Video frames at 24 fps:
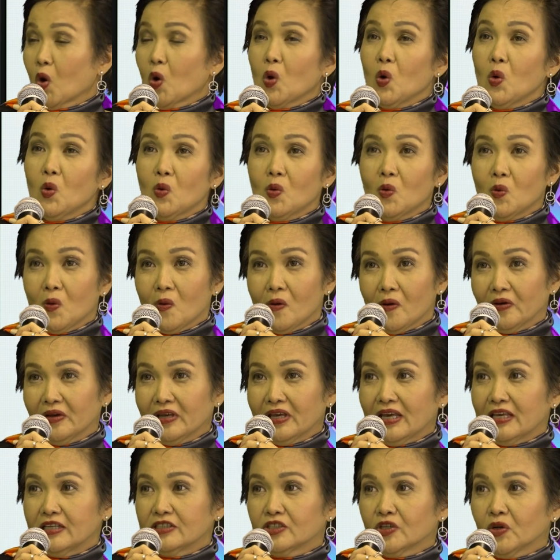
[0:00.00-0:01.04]
Oh,
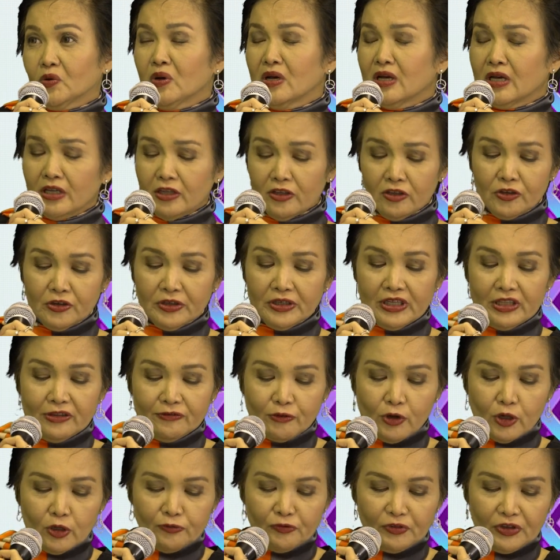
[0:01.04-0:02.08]
okay. So you're
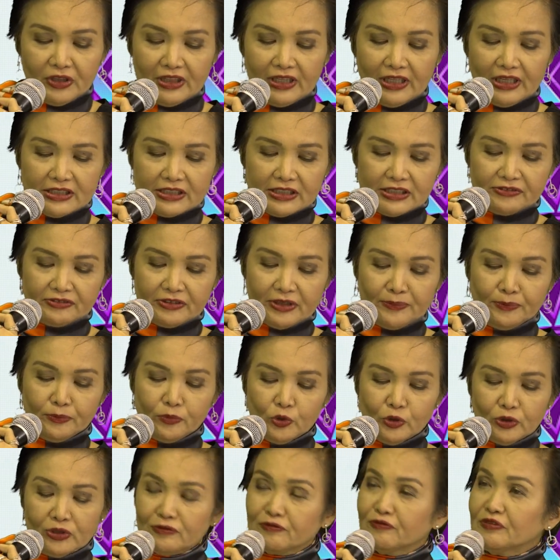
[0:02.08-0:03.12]
involved with this
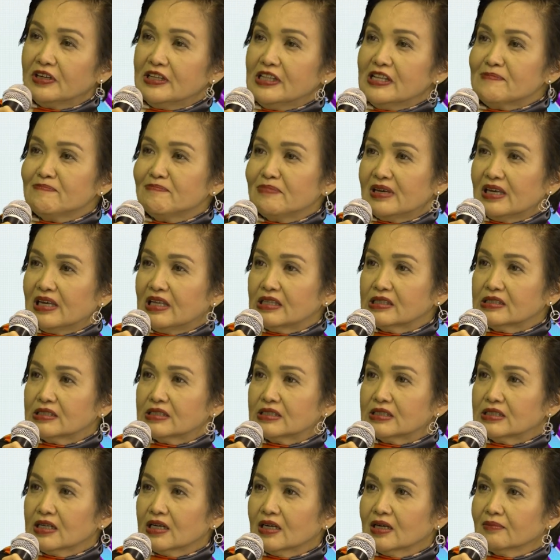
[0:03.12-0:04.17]
Reboot
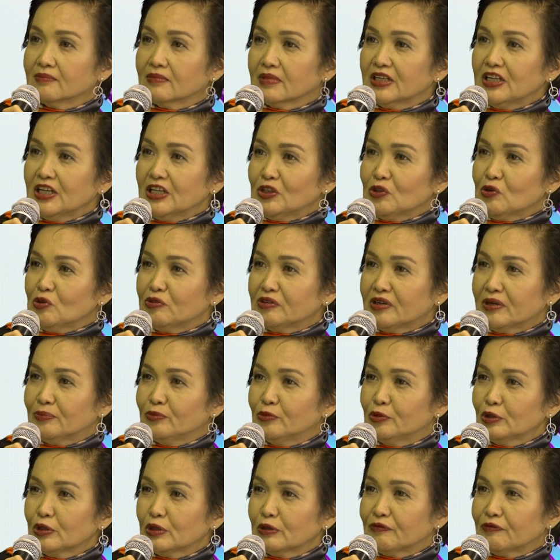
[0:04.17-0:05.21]
Philippines. Ano itong Reboot